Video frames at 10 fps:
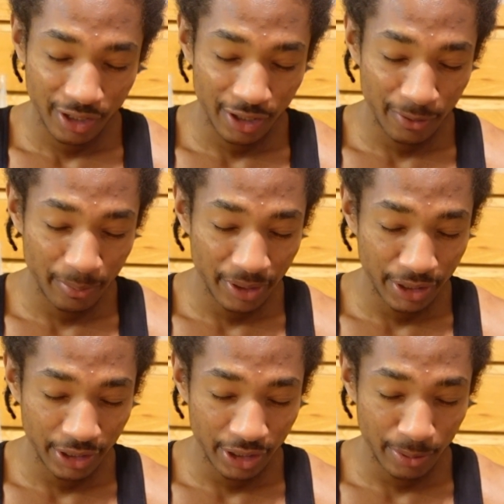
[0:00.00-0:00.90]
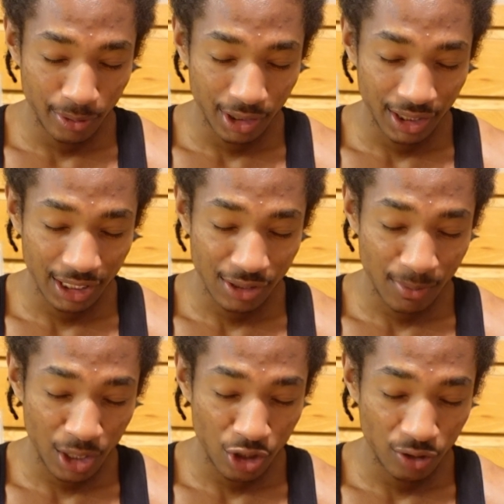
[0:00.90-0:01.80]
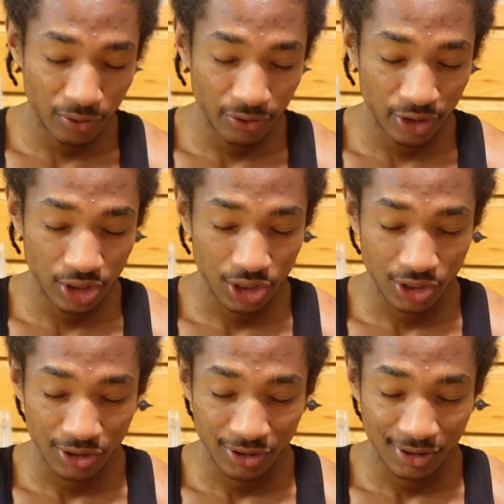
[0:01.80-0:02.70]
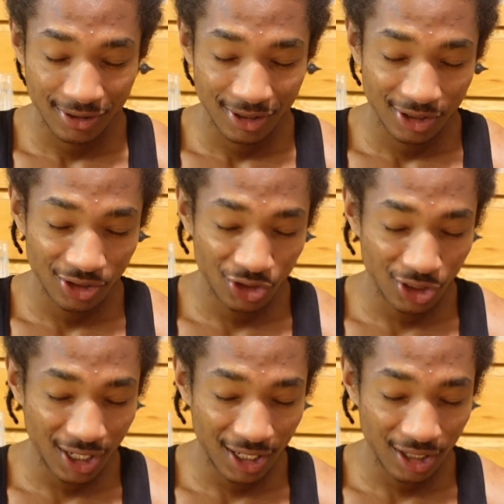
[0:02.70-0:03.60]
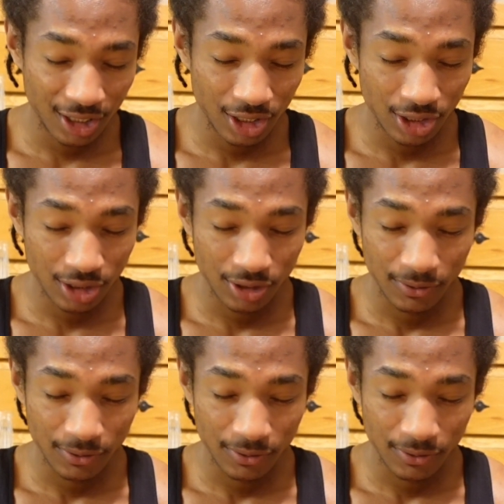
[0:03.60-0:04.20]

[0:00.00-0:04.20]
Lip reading: of being able to catch my own fish, knowing how to cook.